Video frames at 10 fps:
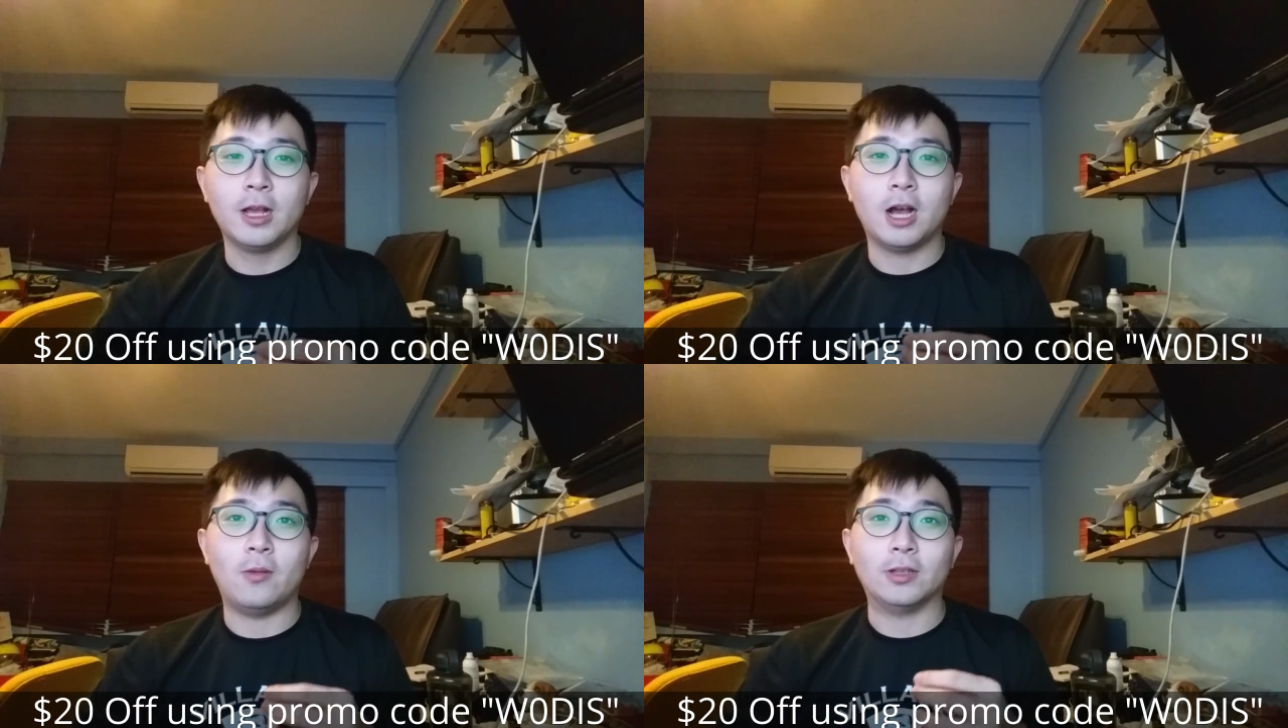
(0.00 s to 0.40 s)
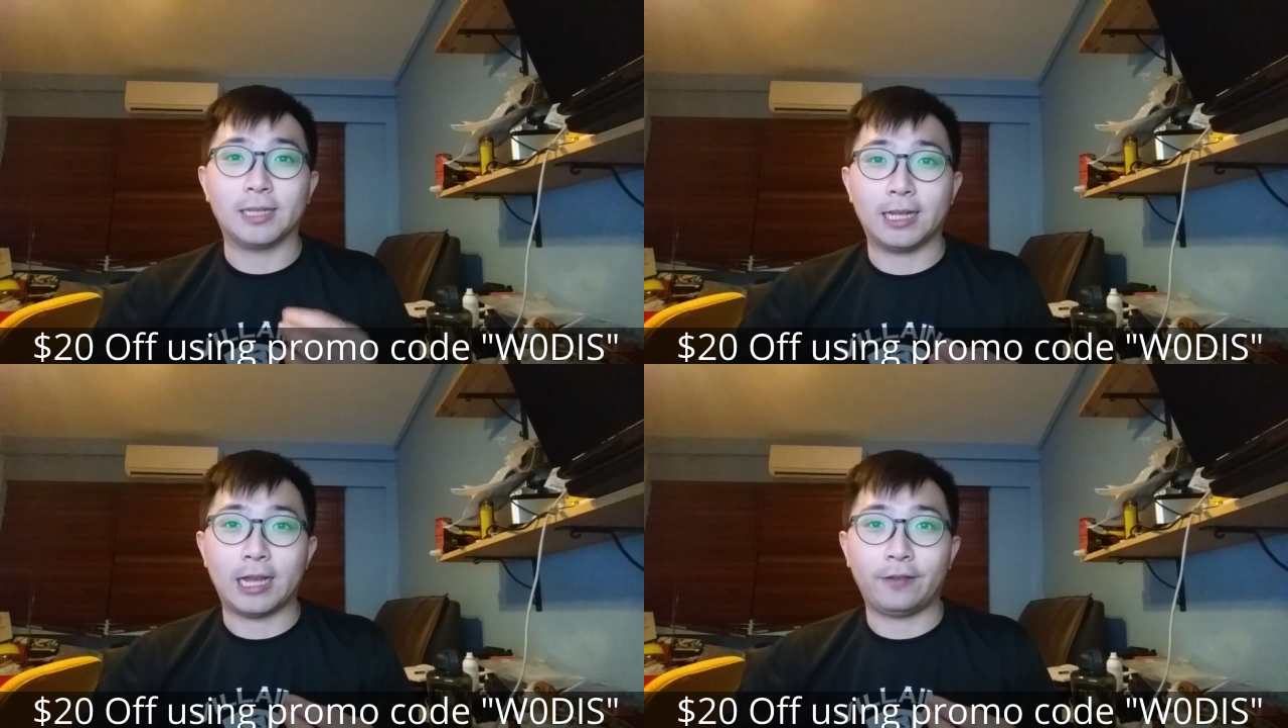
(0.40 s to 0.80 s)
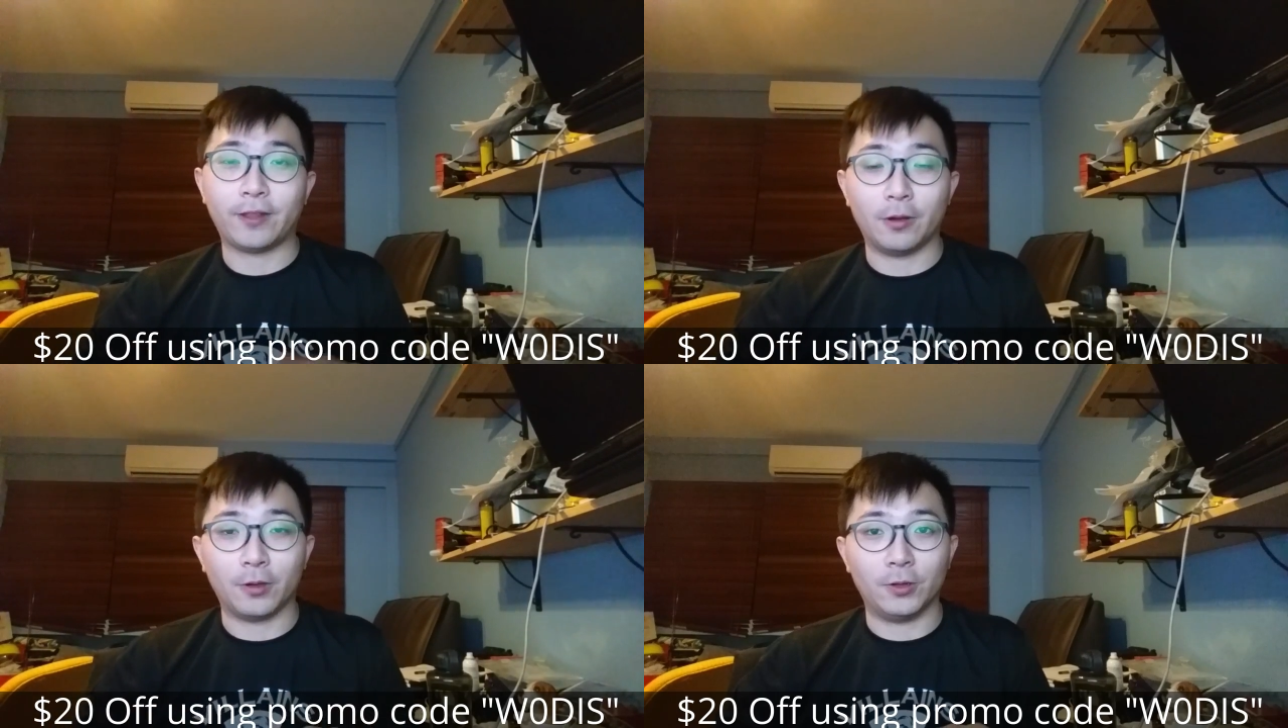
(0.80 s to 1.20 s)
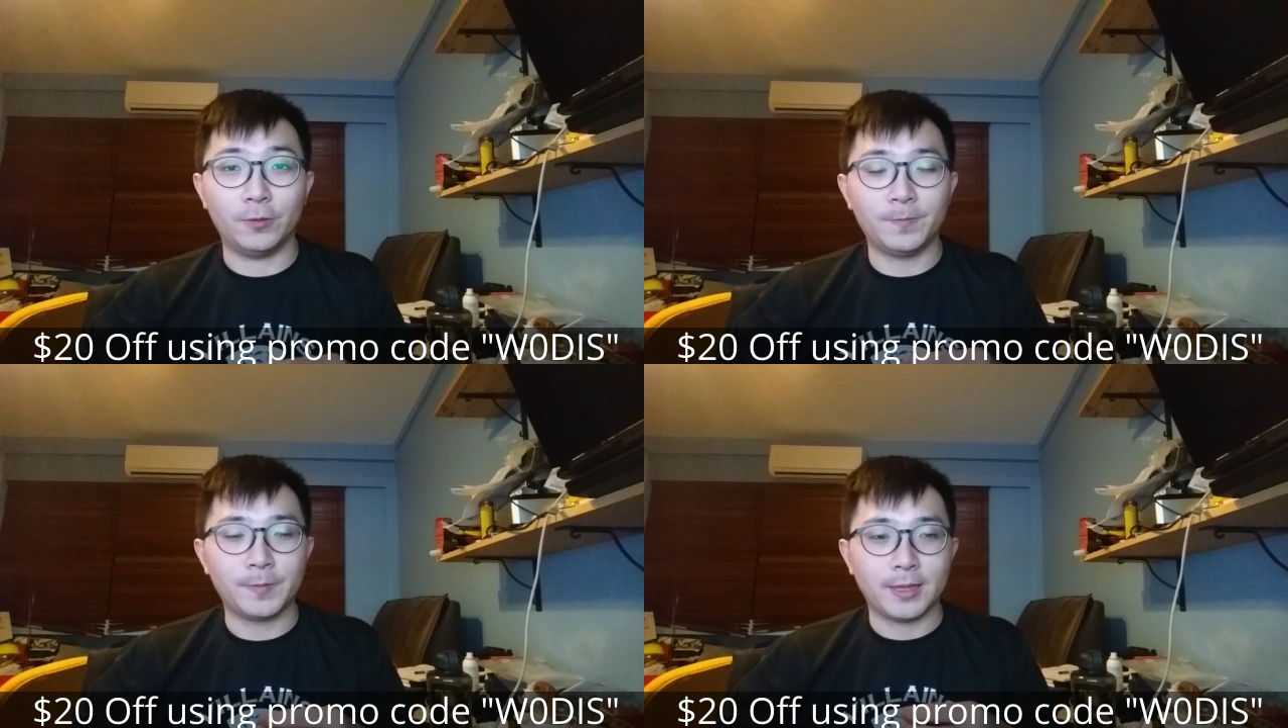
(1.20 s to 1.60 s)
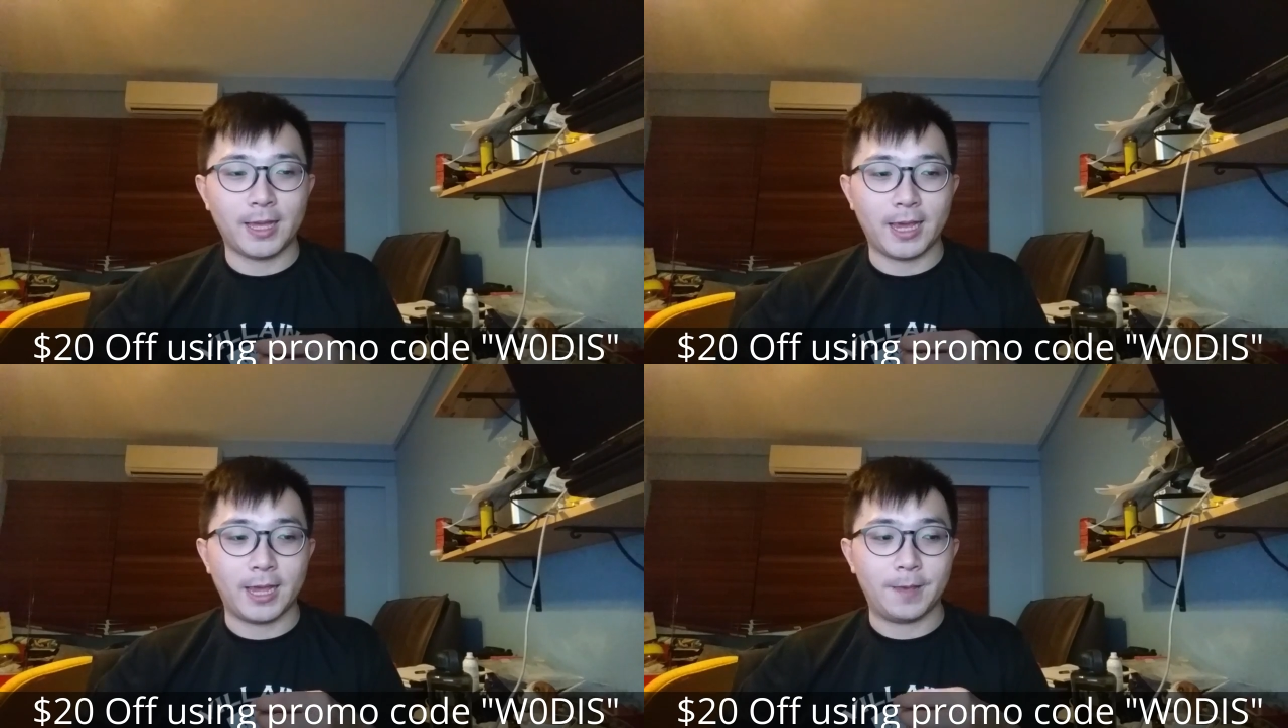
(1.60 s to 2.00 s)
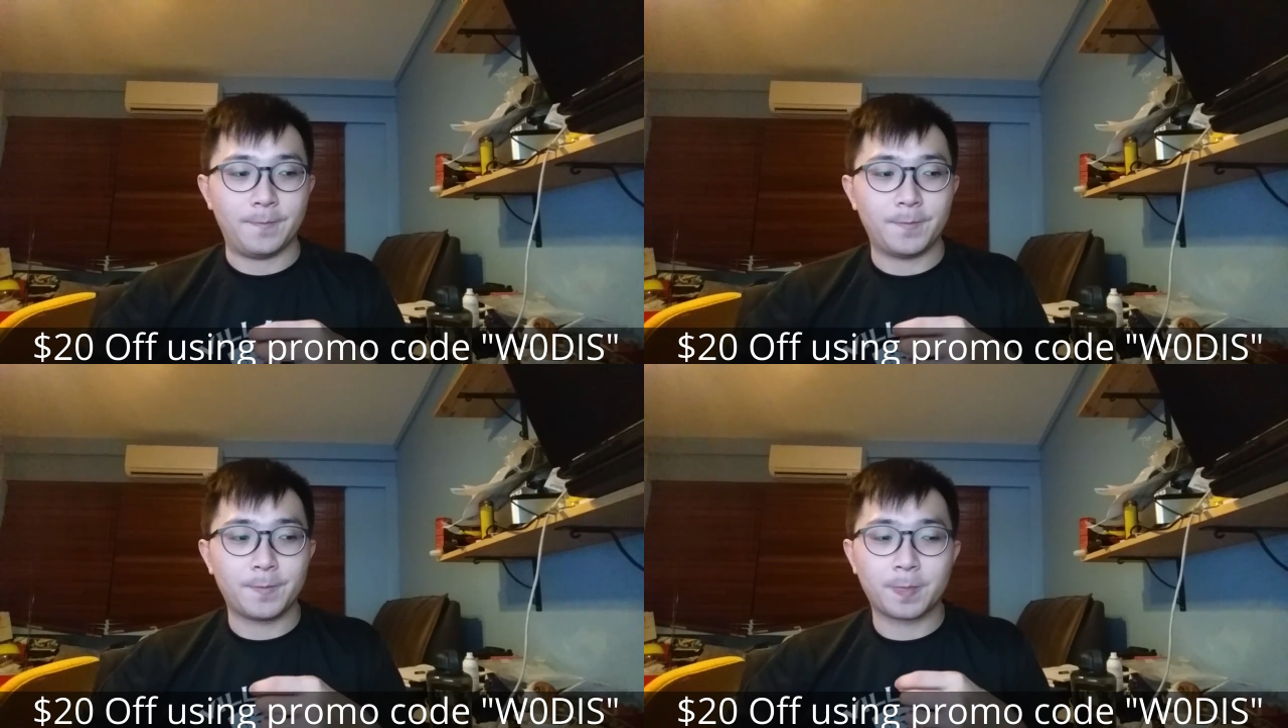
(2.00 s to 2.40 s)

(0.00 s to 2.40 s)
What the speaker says: about Circle Life Telco, and